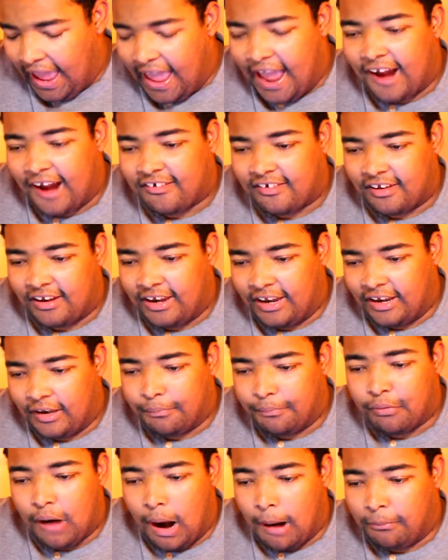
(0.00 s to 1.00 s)
it was kind of like
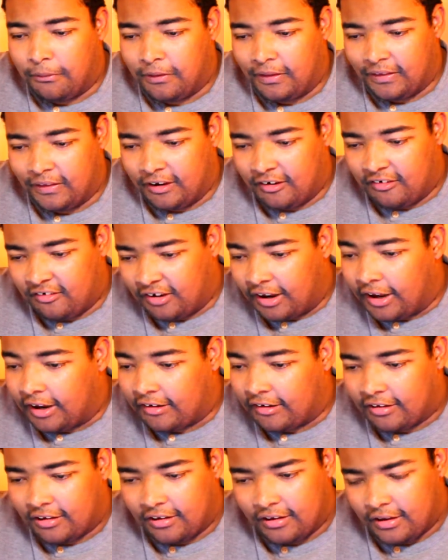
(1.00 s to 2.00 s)
my choice of going for
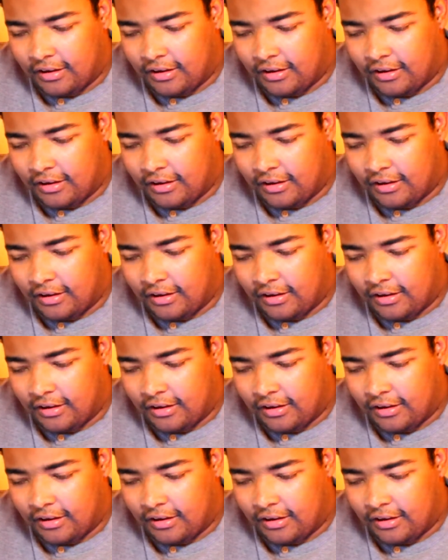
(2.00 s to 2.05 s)
that.